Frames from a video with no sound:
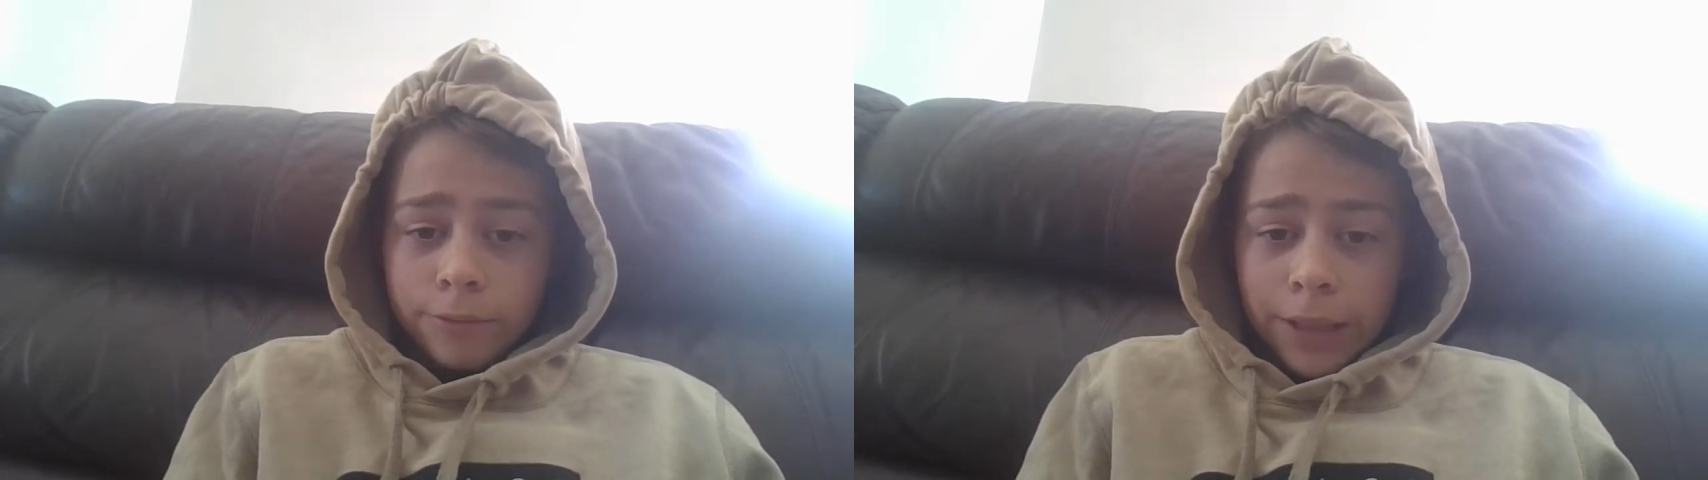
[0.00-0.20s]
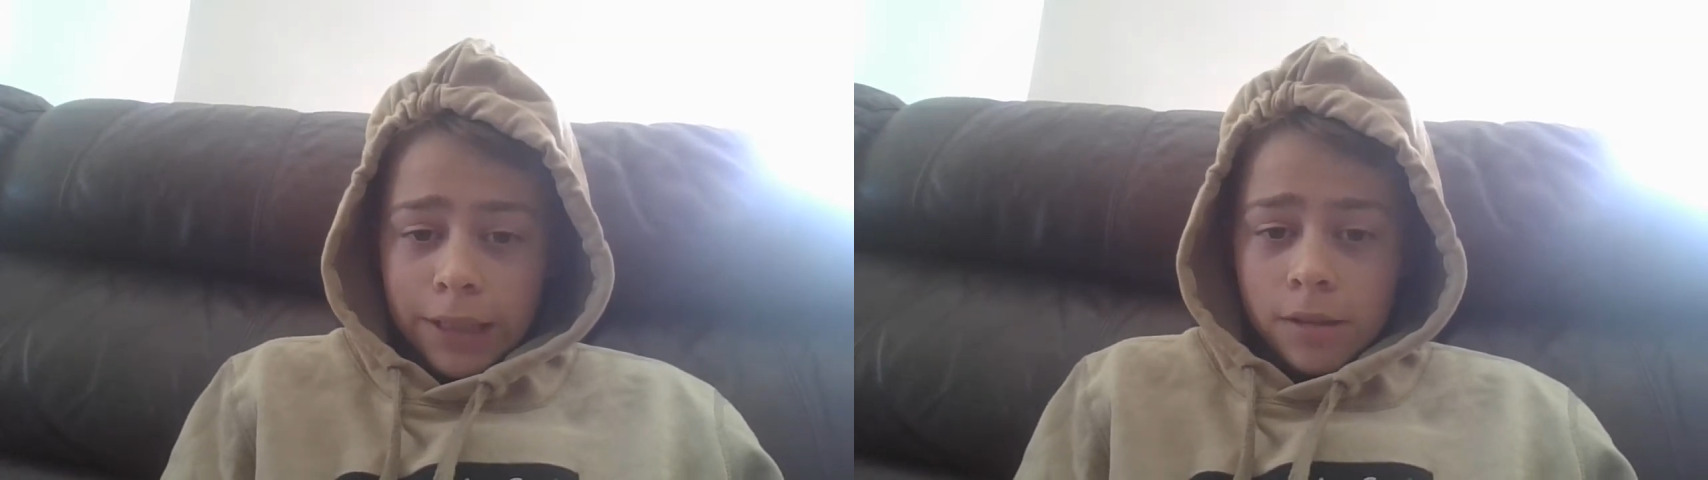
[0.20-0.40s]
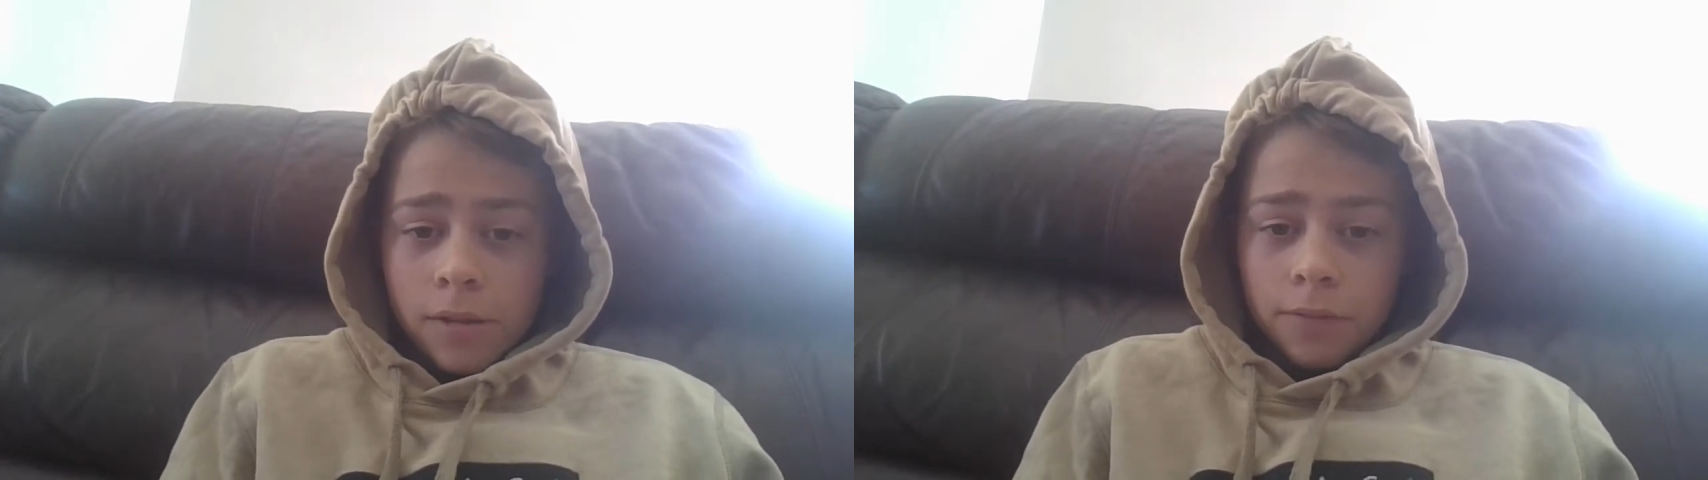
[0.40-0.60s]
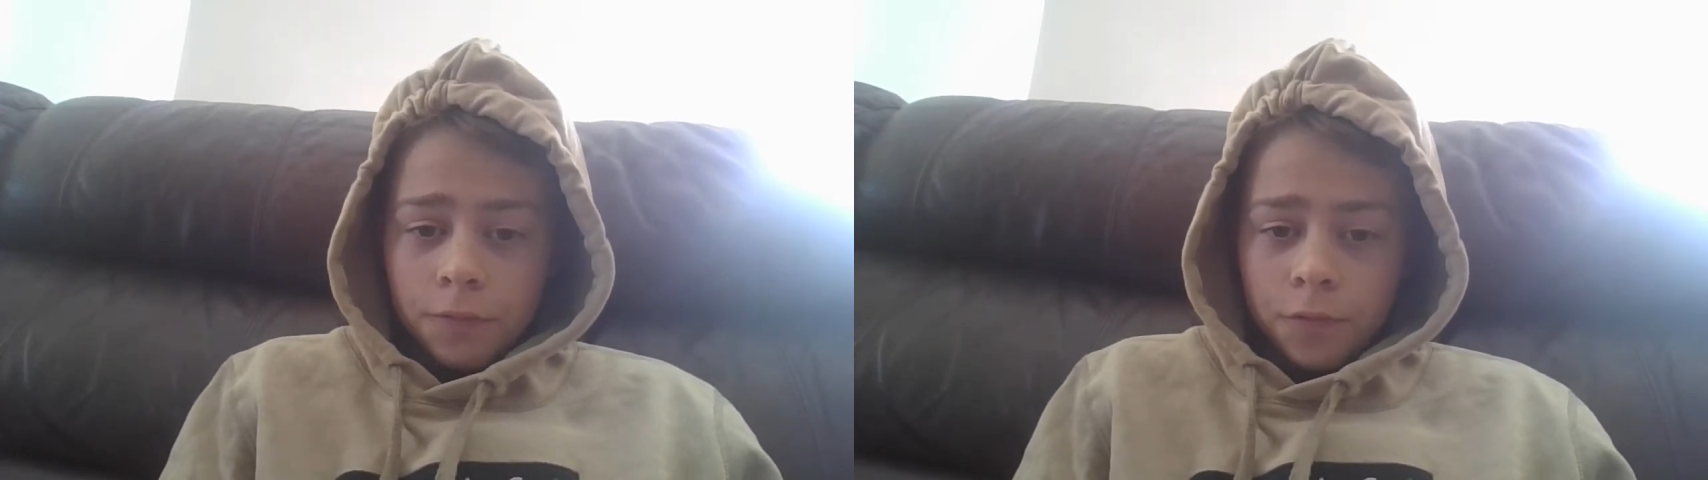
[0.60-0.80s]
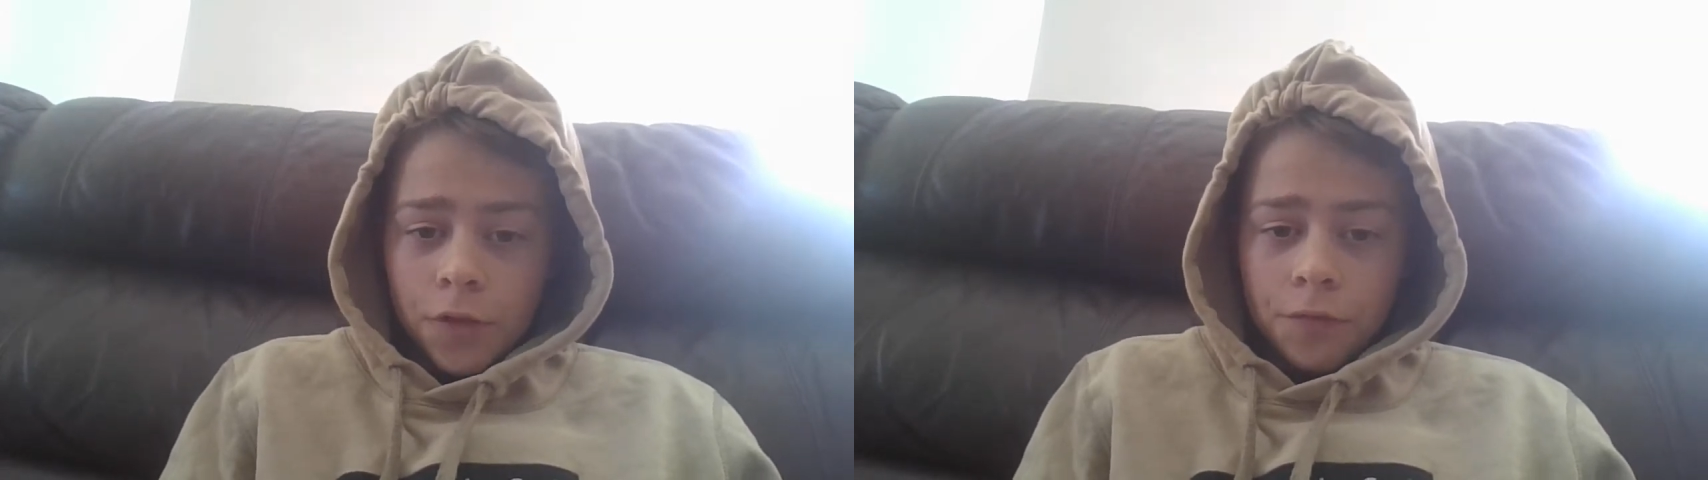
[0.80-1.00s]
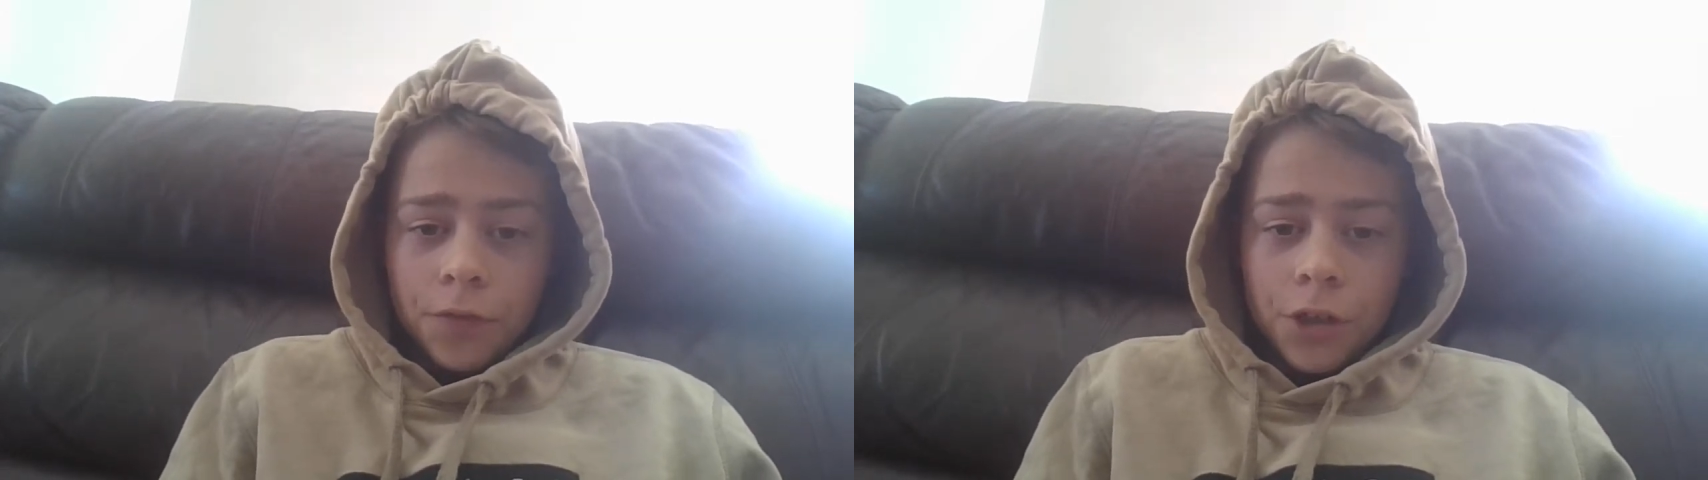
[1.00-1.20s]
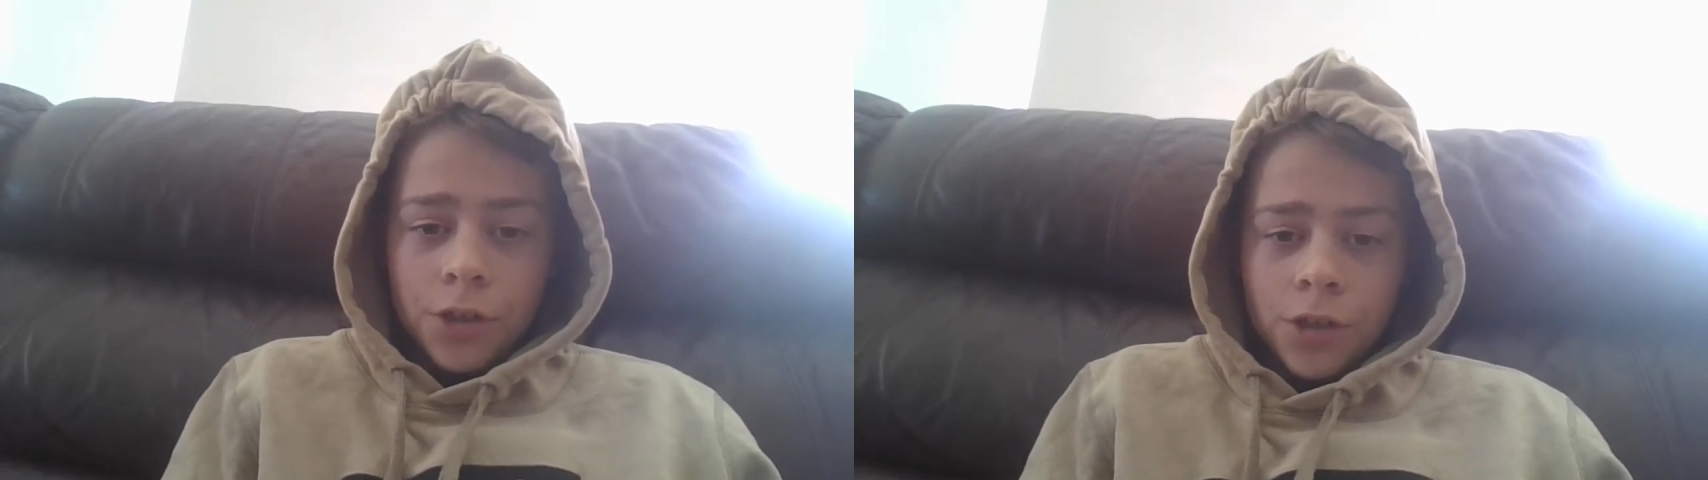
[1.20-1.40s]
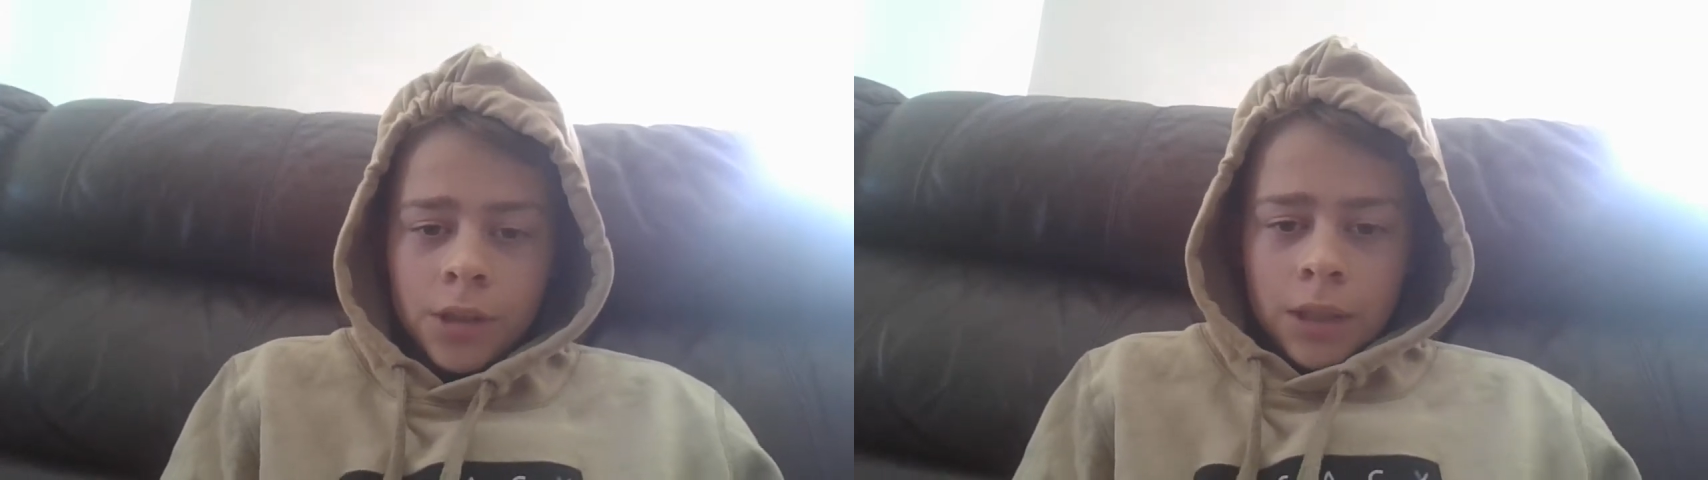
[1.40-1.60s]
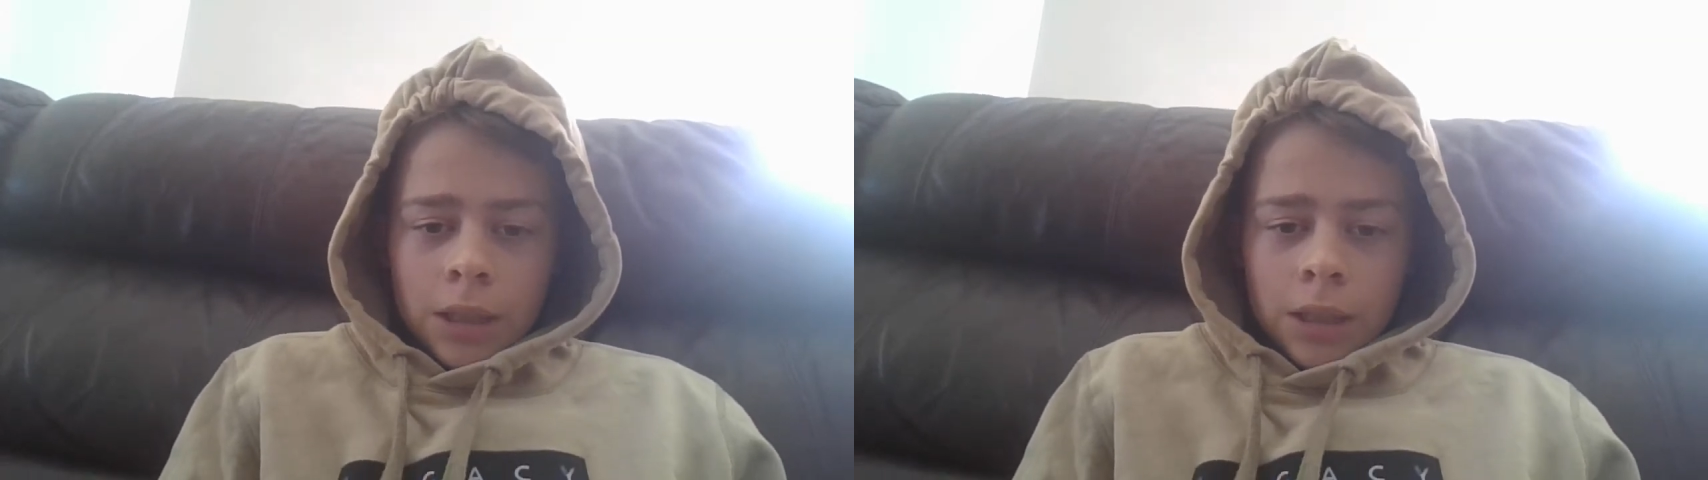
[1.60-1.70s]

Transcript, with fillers: round review